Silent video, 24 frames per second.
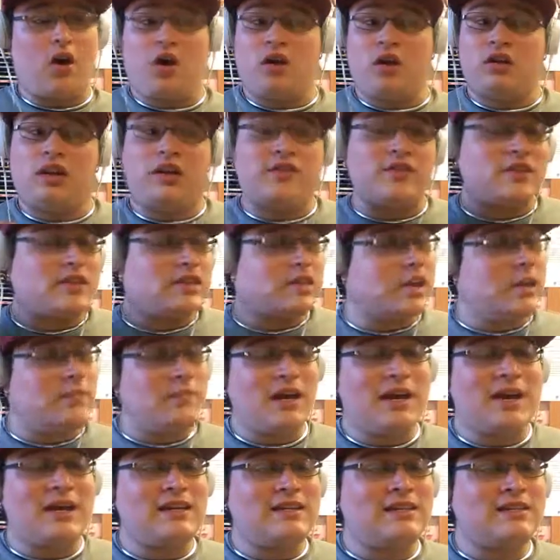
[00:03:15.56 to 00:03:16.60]
all on the same
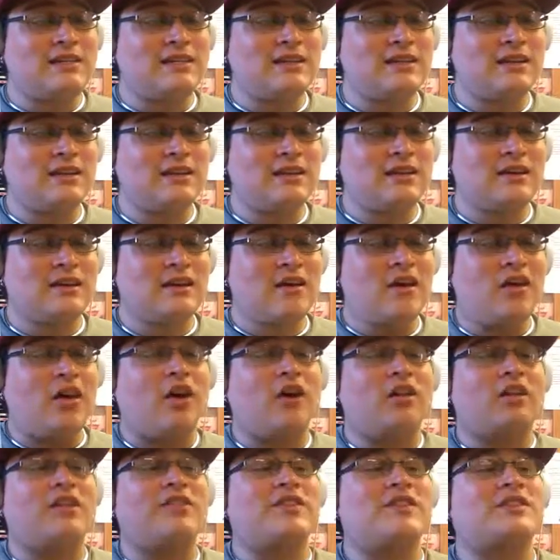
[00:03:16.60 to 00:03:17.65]
night,
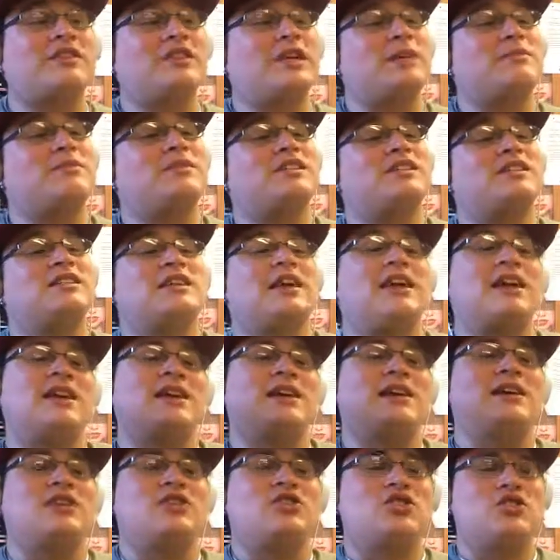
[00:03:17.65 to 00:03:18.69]
all on the same
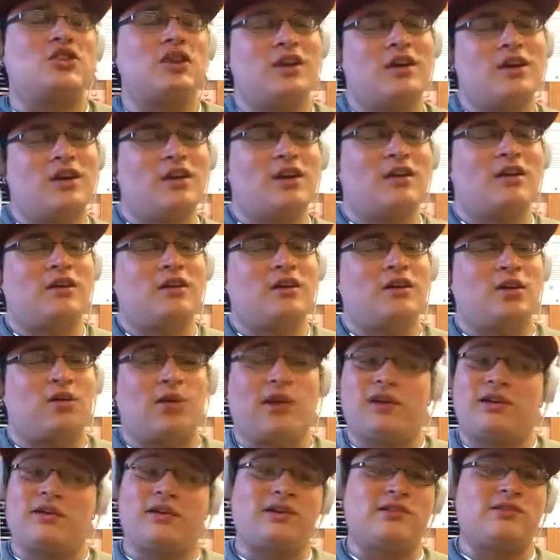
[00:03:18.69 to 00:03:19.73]
stage.
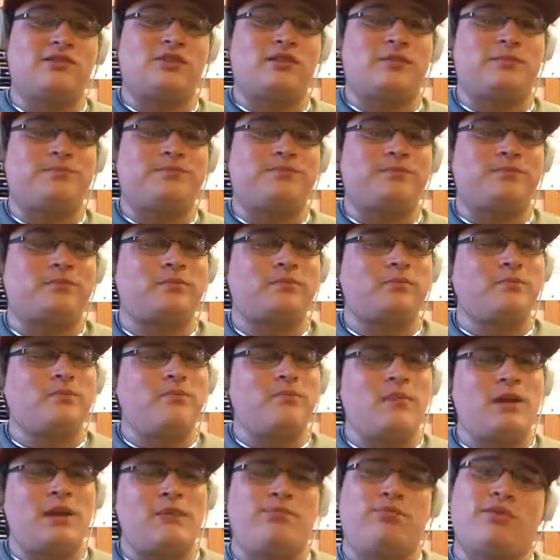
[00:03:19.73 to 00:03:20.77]
Quite a concert.
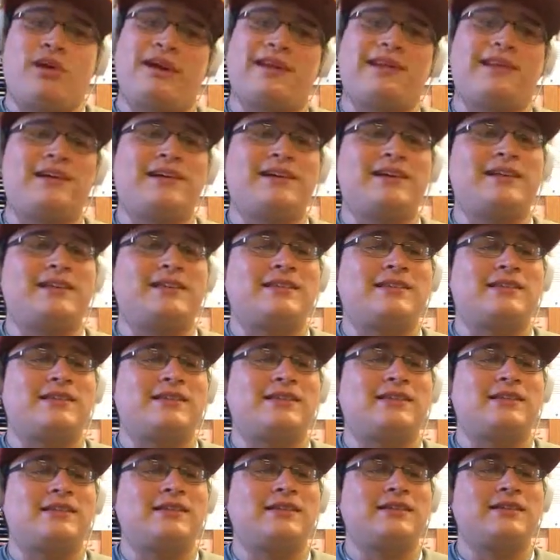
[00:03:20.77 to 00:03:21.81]
Bright
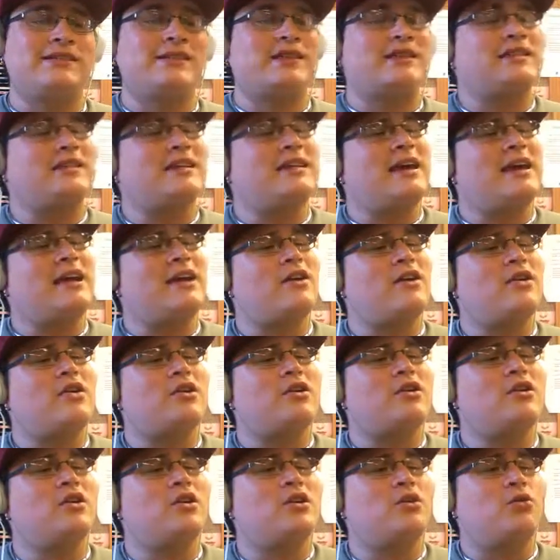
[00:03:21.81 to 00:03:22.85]
lights, dusty
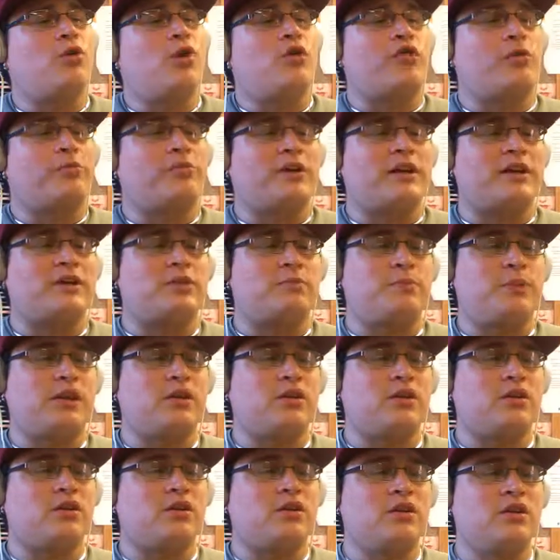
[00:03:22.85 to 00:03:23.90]
air, overpriced
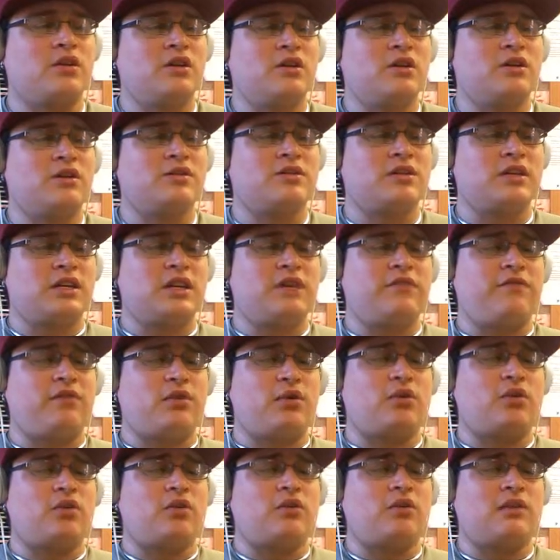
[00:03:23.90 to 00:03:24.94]
beer, sticky
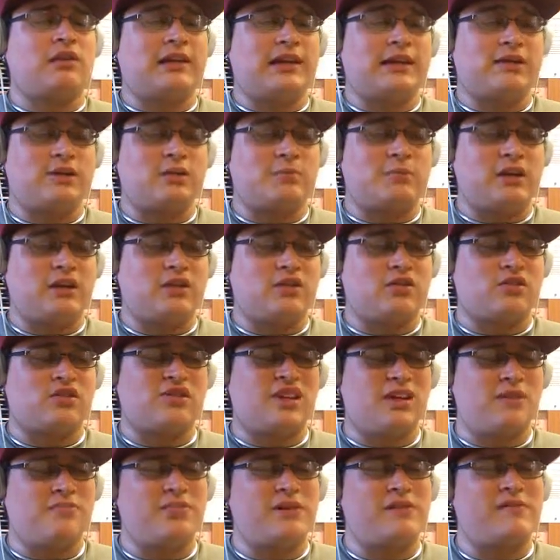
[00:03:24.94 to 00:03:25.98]
floor,
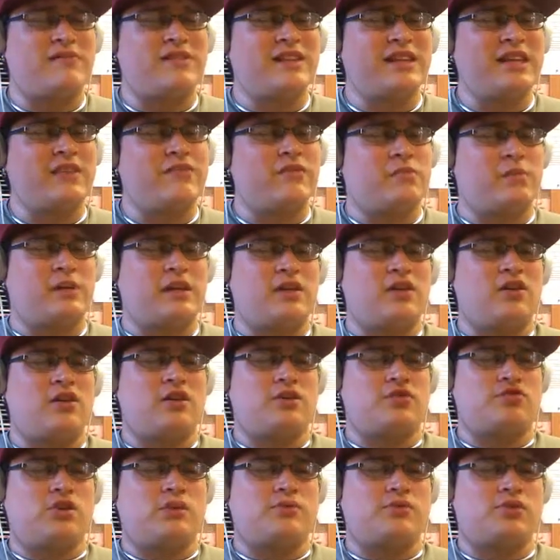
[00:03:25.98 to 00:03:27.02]
loudspeakers, unbelievably
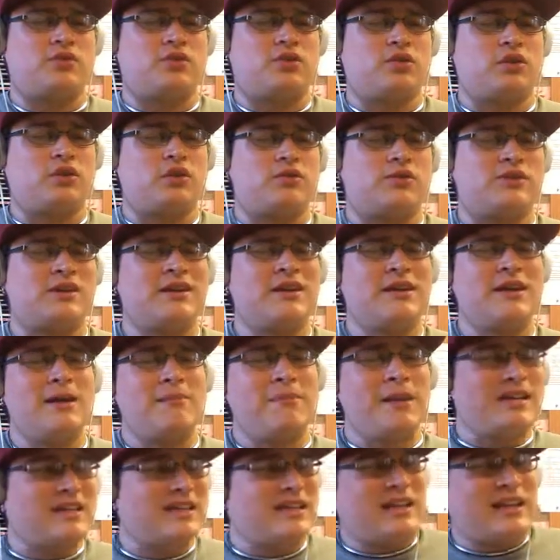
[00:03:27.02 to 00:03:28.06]
long drum solos,
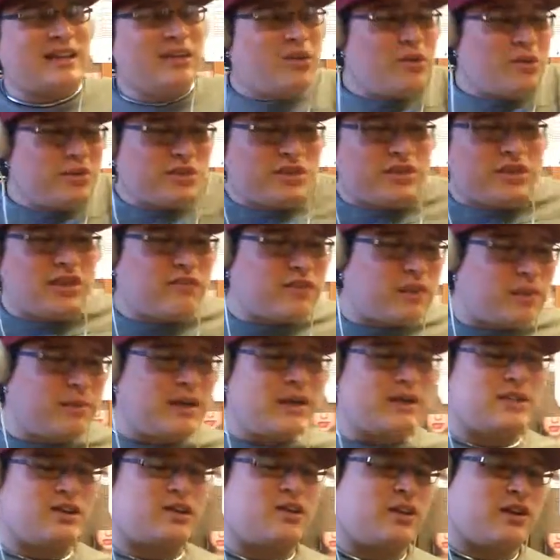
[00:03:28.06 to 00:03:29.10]
basically all the stuff that
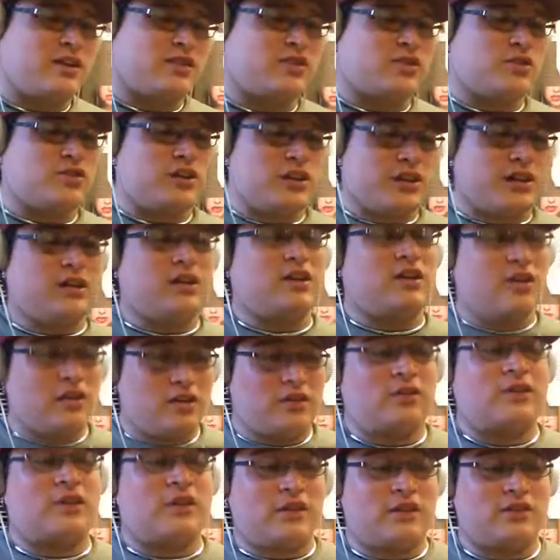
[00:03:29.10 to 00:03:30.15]
makes a concert a
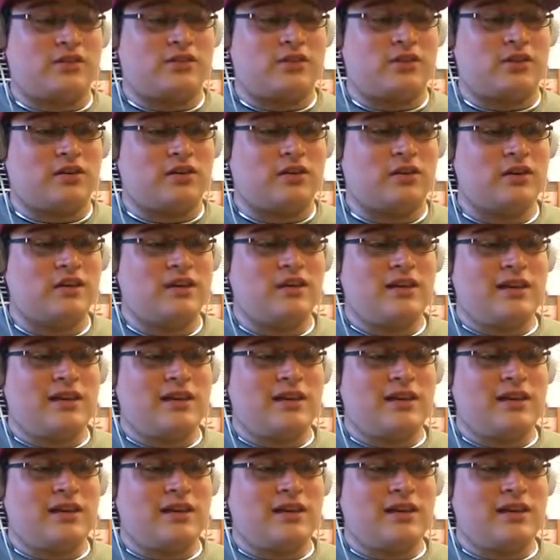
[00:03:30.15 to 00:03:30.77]
good concert.